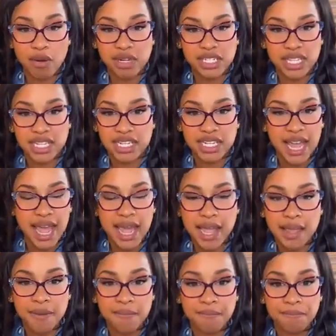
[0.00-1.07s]
hours in the
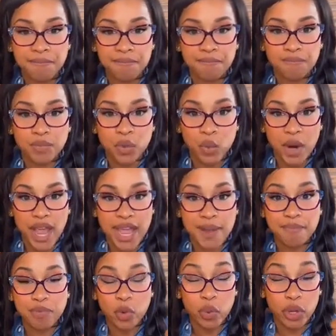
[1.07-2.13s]
day,
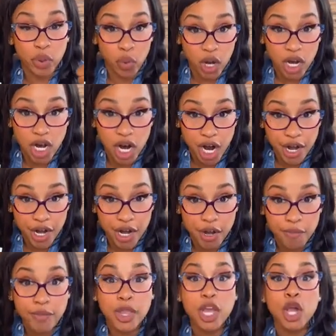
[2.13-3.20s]
right? We work
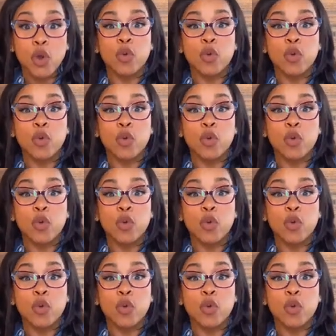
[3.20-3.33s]
harder.